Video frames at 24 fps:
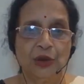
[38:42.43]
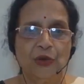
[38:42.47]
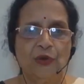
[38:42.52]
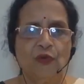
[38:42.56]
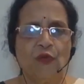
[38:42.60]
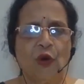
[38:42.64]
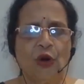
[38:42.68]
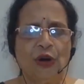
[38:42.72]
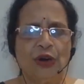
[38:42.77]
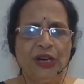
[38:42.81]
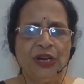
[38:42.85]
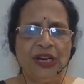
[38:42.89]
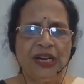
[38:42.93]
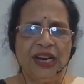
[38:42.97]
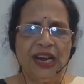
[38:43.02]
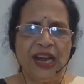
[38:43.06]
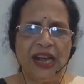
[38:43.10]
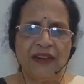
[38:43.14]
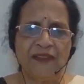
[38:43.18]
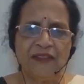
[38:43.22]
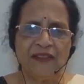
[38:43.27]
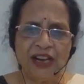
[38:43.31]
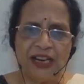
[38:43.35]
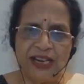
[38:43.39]

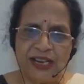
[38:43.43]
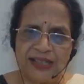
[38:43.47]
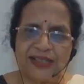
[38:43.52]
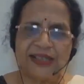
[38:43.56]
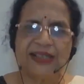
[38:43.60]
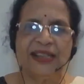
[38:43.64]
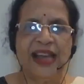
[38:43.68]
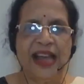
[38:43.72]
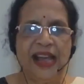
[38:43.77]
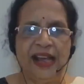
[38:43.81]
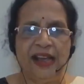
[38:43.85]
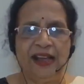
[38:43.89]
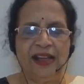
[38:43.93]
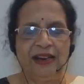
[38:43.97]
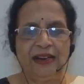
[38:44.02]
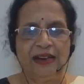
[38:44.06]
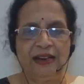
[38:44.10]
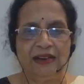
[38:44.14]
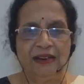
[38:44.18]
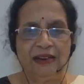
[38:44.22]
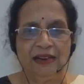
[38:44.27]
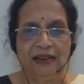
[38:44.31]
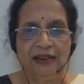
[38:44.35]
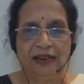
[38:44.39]
Whatever is there,
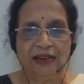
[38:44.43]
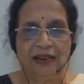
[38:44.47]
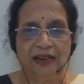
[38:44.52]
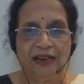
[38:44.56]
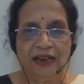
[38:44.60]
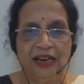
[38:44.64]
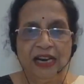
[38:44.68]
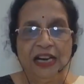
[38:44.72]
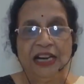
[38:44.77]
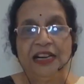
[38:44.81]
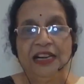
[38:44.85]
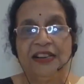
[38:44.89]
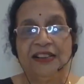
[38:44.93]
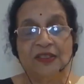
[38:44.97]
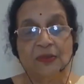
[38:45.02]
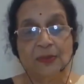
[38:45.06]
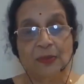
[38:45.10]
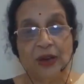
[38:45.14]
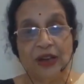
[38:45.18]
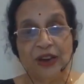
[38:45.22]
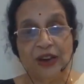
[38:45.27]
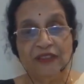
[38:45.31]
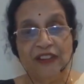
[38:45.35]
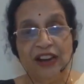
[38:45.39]
it is
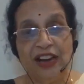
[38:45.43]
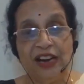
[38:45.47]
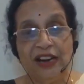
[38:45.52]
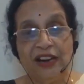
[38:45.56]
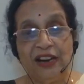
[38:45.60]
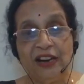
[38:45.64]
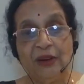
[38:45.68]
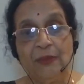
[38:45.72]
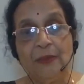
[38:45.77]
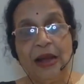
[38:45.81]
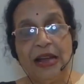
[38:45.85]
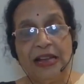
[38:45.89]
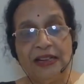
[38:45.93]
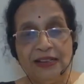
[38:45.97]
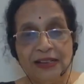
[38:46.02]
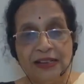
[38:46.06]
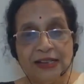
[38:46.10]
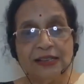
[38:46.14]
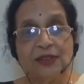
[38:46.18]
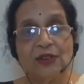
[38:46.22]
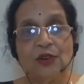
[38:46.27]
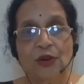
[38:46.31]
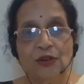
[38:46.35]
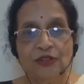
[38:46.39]
pervaded by
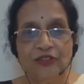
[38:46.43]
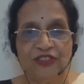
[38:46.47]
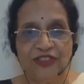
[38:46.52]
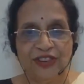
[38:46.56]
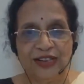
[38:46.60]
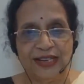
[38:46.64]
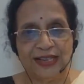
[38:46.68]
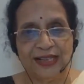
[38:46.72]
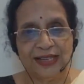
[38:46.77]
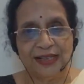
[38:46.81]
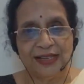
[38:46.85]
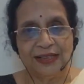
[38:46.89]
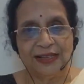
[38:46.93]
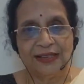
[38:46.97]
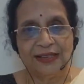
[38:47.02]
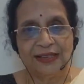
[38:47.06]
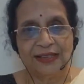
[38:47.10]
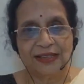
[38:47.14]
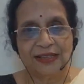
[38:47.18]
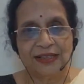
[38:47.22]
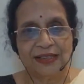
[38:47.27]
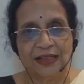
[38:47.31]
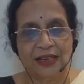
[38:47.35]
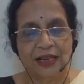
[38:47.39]
this consciousness.
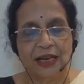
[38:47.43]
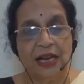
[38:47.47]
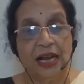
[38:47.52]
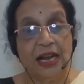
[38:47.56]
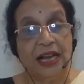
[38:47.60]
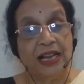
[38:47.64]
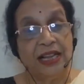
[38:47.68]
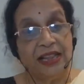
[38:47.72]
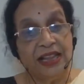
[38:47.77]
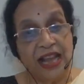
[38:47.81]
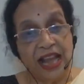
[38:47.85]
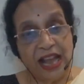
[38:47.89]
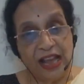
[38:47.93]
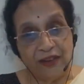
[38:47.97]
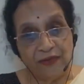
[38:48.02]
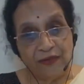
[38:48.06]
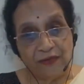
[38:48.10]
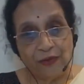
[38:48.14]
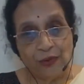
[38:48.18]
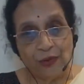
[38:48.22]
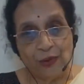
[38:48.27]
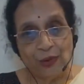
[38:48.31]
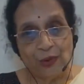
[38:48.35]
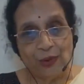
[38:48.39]

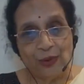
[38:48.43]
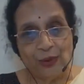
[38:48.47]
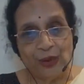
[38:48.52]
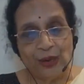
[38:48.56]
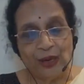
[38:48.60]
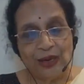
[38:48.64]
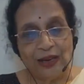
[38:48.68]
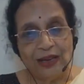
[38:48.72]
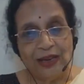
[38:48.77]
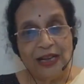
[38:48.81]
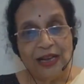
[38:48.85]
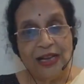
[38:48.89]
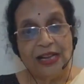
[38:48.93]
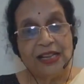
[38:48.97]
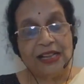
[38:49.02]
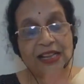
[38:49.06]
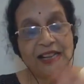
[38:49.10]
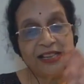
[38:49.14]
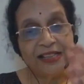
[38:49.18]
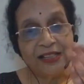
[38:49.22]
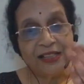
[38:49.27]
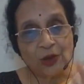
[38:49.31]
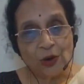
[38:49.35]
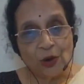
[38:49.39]
Therefore,
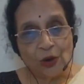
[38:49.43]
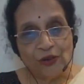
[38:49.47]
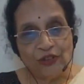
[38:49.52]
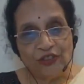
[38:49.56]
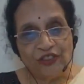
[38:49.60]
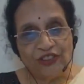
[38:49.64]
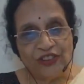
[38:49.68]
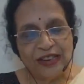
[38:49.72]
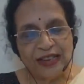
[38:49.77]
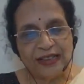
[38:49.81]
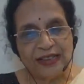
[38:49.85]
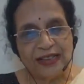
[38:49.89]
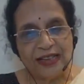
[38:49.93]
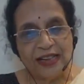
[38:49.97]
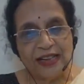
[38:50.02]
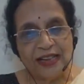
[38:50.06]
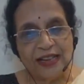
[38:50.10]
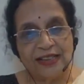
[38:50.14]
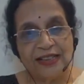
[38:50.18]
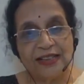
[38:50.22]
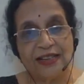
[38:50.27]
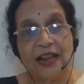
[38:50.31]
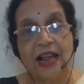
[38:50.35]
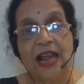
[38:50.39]
this
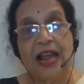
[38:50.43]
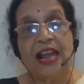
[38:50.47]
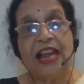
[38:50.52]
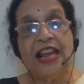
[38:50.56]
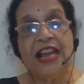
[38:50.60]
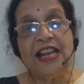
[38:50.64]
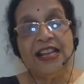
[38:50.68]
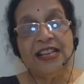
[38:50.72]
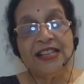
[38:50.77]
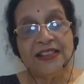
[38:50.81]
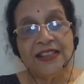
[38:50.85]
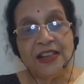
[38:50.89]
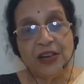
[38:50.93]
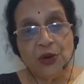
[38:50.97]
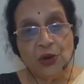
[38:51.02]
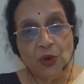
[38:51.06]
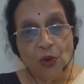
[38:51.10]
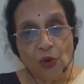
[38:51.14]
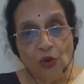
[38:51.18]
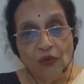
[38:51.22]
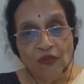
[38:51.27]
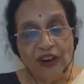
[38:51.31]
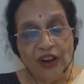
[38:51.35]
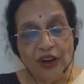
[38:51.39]
consciousness is the
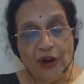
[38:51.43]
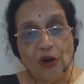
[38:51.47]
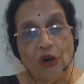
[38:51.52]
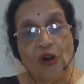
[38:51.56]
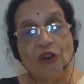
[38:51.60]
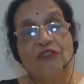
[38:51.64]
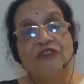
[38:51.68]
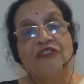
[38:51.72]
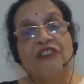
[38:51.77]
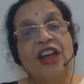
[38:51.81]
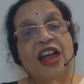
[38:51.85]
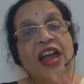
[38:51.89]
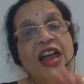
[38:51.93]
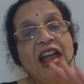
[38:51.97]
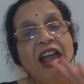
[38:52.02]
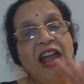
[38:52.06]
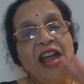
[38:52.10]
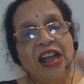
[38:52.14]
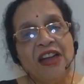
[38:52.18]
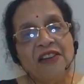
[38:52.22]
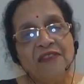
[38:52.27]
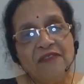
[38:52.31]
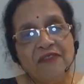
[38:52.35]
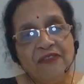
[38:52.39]
knower of
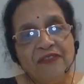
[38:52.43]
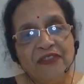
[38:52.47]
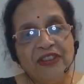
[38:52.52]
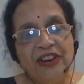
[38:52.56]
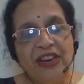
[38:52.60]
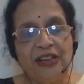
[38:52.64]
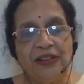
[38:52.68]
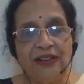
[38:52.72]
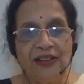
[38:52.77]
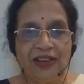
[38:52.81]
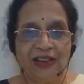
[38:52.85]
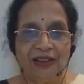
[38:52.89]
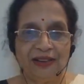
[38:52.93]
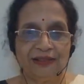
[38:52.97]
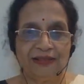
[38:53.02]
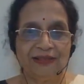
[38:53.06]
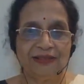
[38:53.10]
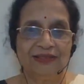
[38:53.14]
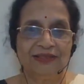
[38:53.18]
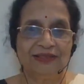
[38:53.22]
everything.